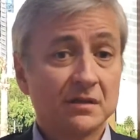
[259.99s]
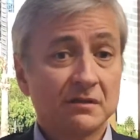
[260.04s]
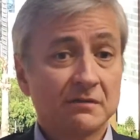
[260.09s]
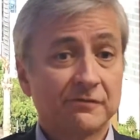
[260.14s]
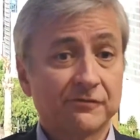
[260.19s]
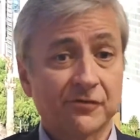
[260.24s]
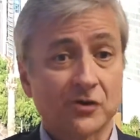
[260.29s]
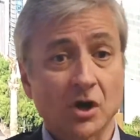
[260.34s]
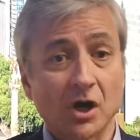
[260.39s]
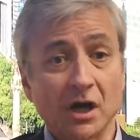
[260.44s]

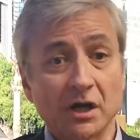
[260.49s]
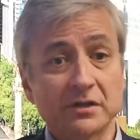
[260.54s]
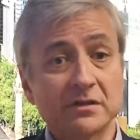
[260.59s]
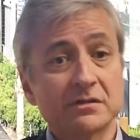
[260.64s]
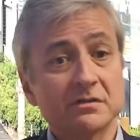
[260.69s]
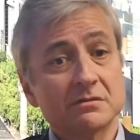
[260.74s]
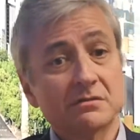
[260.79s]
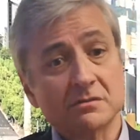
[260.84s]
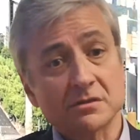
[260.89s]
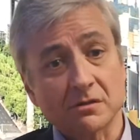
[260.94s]
fraud,
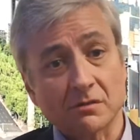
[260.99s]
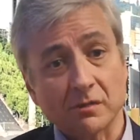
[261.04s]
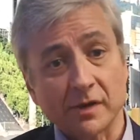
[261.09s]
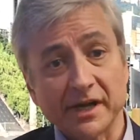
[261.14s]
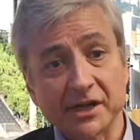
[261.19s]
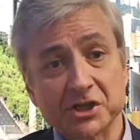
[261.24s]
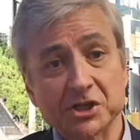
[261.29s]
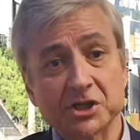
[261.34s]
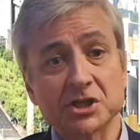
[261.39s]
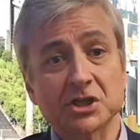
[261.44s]

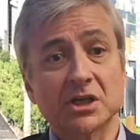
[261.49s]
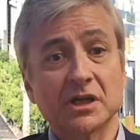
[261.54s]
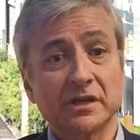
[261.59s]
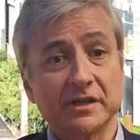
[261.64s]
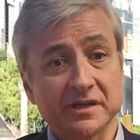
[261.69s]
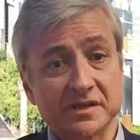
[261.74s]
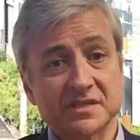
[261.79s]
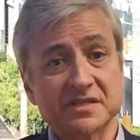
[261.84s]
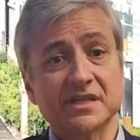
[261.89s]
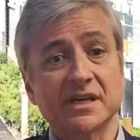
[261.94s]
correction,
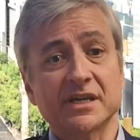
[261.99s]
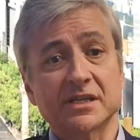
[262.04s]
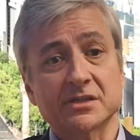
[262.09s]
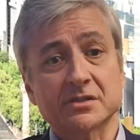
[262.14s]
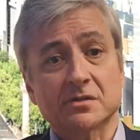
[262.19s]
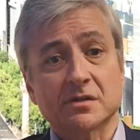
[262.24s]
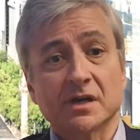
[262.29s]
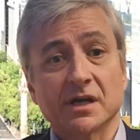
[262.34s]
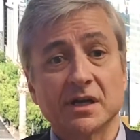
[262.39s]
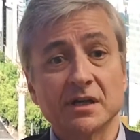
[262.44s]

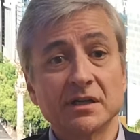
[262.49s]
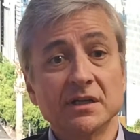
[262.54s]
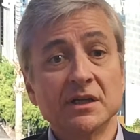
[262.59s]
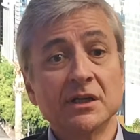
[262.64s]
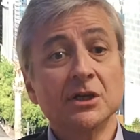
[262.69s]
etc.,